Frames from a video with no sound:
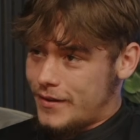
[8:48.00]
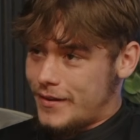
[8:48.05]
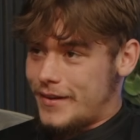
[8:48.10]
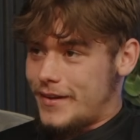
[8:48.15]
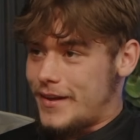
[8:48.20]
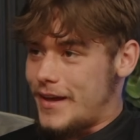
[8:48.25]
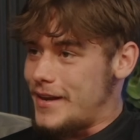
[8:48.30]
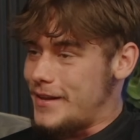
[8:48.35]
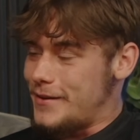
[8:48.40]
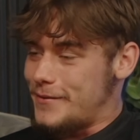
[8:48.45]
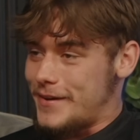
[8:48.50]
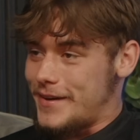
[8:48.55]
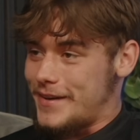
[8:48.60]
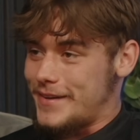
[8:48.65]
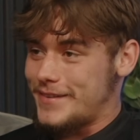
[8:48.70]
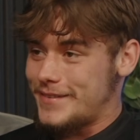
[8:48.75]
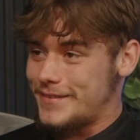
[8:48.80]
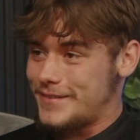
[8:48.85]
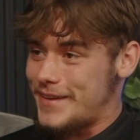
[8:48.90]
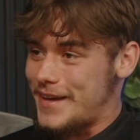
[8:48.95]
Anyway,
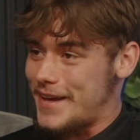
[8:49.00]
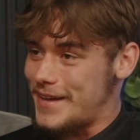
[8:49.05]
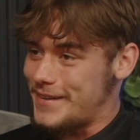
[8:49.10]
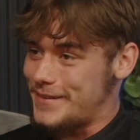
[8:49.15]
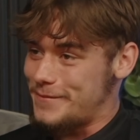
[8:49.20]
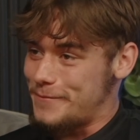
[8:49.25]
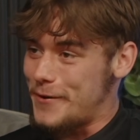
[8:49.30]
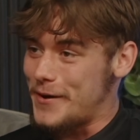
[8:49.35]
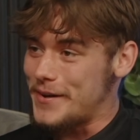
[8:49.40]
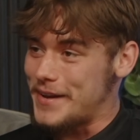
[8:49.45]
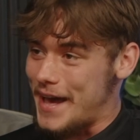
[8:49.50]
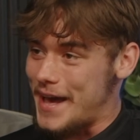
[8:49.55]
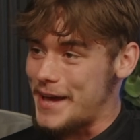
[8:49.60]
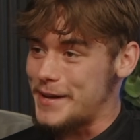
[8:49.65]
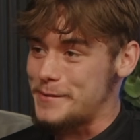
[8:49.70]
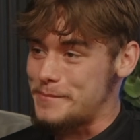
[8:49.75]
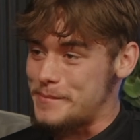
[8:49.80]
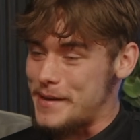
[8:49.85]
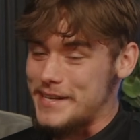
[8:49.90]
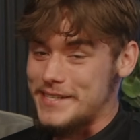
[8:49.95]
I had one
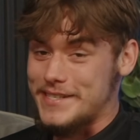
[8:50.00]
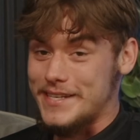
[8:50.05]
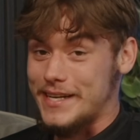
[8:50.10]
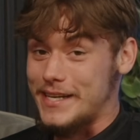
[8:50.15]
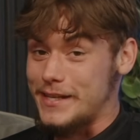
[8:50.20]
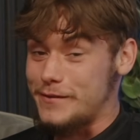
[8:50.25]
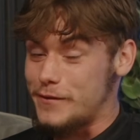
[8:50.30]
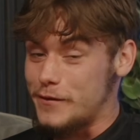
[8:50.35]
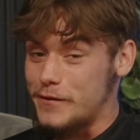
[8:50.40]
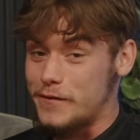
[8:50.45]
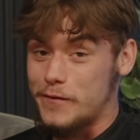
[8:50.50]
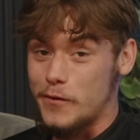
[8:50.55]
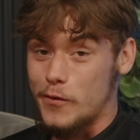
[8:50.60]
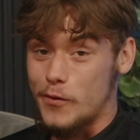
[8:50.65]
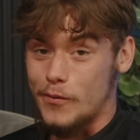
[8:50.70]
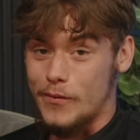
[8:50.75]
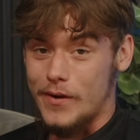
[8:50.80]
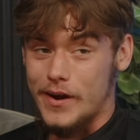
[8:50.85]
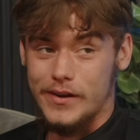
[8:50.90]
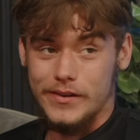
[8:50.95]
hand basically for 4
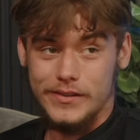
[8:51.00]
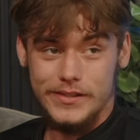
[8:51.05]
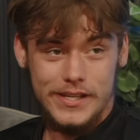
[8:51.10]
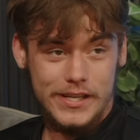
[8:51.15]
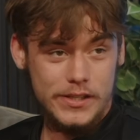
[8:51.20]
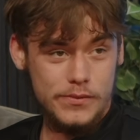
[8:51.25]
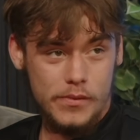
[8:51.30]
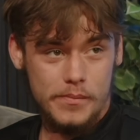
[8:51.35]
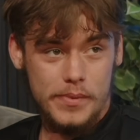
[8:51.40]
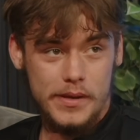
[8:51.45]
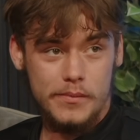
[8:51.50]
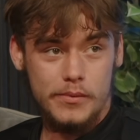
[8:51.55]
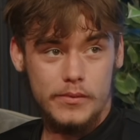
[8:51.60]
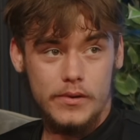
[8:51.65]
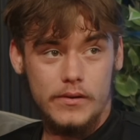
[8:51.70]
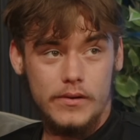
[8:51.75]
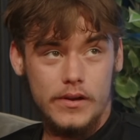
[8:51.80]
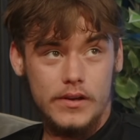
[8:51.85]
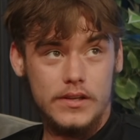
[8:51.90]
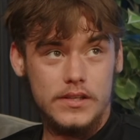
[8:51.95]
rounds. That's what people
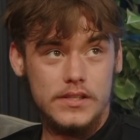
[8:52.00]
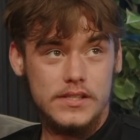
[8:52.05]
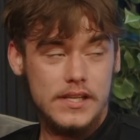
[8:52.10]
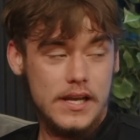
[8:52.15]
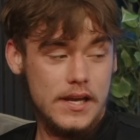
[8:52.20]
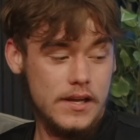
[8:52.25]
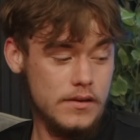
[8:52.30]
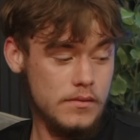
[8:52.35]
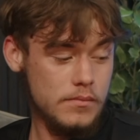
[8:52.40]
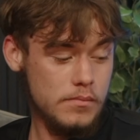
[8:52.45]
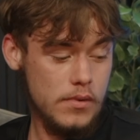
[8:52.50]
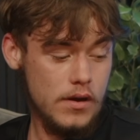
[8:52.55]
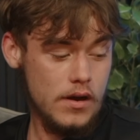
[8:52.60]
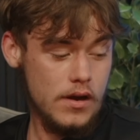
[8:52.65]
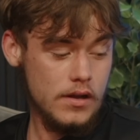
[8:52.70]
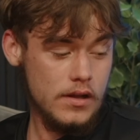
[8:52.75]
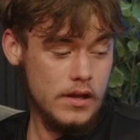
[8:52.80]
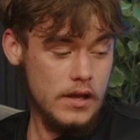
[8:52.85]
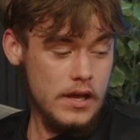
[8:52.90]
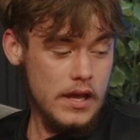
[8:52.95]
don't understand. But
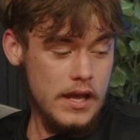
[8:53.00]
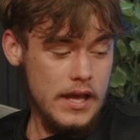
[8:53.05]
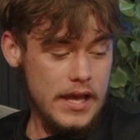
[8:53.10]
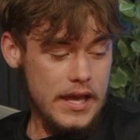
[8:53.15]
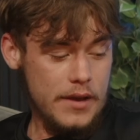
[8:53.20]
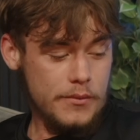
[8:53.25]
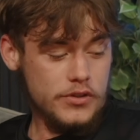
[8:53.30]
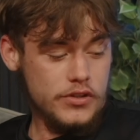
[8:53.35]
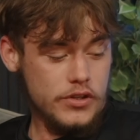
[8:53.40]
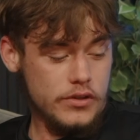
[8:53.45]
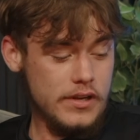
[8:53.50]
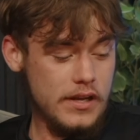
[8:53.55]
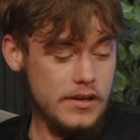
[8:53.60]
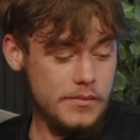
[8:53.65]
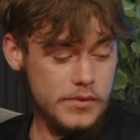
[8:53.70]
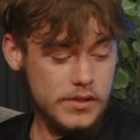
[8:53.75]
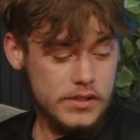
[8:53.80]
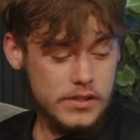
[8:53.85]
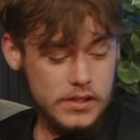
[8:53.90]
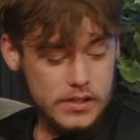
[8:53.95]
it was
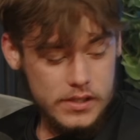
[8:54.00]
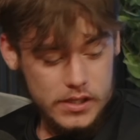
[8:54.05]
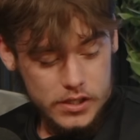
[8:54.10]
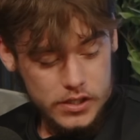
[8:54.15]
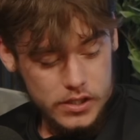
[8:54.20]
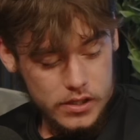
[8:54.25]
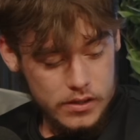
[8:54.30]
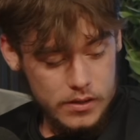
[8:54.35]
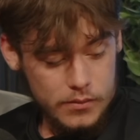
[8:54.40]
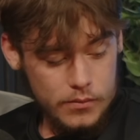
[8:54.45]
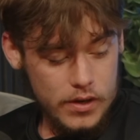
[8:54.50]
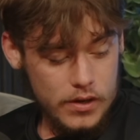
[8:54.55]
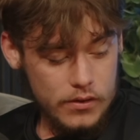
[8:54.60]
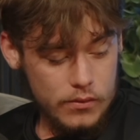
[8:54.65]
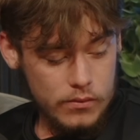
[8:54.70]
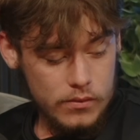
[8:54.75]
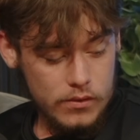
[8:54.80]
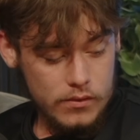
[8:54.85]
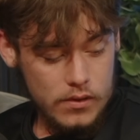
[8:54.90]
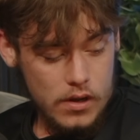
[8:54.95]
unanimous decision. It went
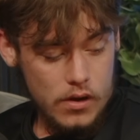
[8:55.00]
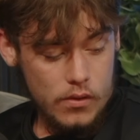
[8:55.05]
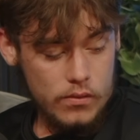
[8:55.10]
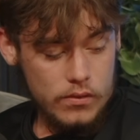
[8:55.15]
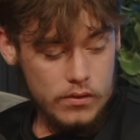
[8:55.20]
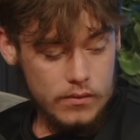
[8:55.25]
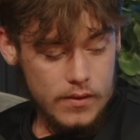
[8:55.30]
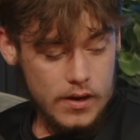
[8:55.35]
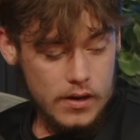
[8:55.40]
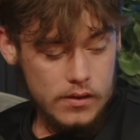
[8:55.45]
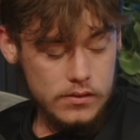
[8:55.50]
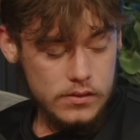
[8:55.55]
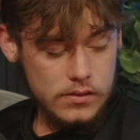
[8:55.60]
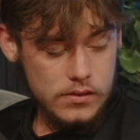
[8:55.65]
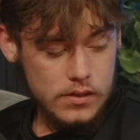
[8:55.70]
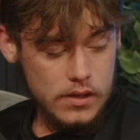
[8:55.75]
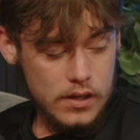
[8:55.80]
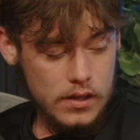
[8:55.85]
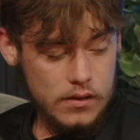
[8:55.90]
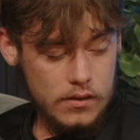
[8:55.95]
all the rounds.
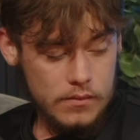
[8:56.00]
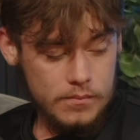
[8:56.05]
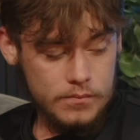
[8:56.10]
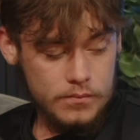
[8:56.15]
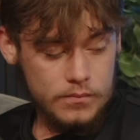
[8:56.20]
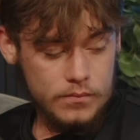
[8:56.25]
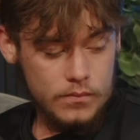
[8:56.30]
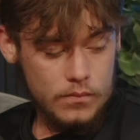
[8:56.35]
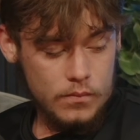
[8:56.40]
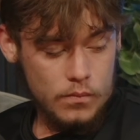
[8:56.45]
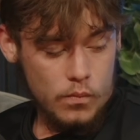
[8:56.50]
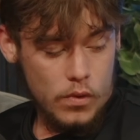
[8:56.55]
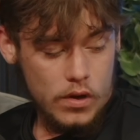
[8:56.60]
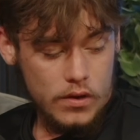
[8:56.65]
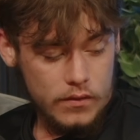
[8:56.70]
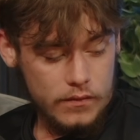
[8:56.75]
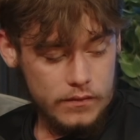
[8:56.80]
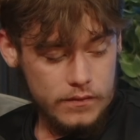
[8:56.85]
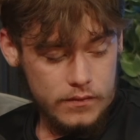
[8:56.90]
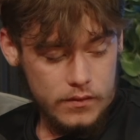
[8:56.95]
One
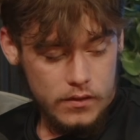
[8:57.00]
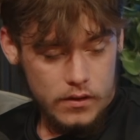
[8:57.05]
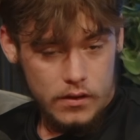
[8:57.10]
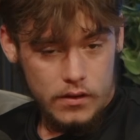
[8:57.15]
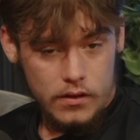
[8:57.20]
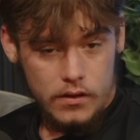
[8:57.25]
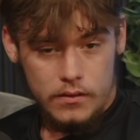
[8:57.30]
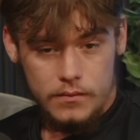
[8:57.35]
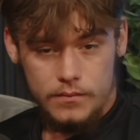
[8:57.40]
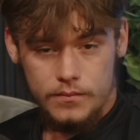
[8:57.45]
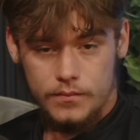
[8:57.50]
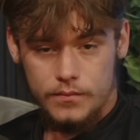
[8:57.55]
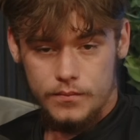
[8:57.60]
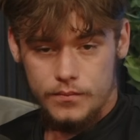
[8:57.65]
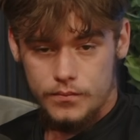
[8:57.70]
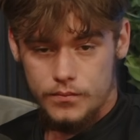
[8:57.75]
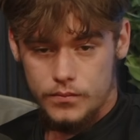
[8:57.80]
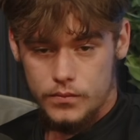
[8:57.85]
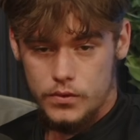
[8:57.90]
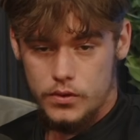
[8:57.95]
of the
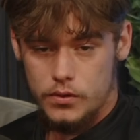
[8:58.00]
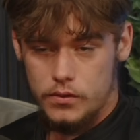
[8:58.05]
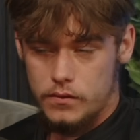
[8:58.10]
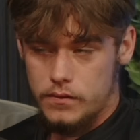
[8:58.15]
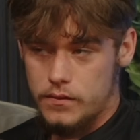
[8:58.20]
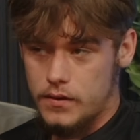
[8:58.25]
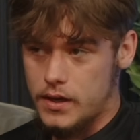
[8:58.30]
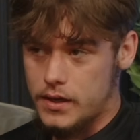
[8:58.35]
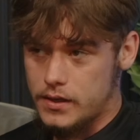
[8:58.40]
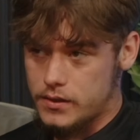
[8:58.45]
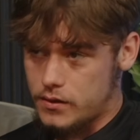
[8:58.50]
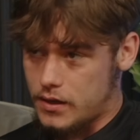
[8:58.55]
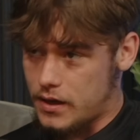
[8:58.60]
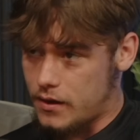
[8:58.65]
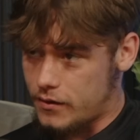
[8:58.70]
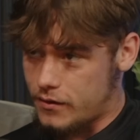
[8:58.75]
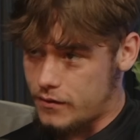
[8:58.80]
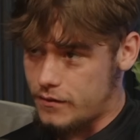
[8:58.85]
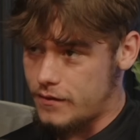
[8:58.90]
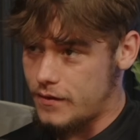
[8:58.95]
2 fights out of
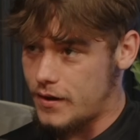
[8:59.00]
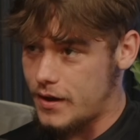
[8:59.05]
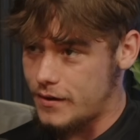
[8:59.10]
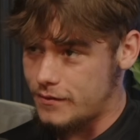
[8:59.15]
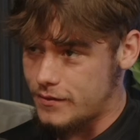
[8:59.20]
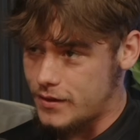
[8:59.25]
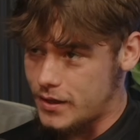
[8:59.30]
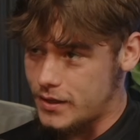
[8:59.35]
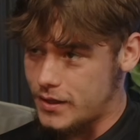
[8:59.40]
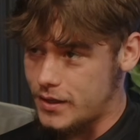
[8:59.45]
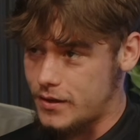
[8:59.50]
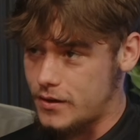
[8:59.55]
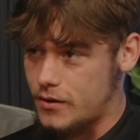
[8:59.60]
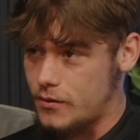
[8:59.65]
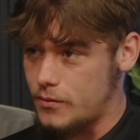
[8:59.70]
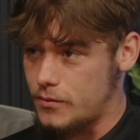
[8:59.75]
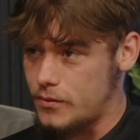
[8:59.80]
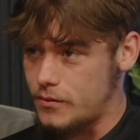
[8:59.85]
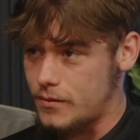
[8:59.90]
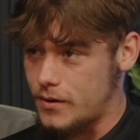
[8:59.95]
the 5 that did go
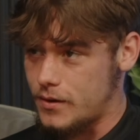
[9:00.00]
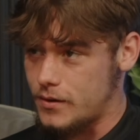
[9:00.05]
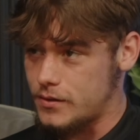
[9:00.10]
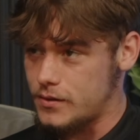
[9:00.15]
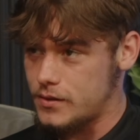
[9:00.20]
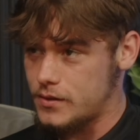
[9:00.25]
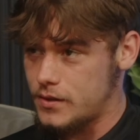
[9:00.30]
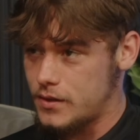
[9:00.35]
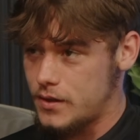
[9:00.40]
all the rounds.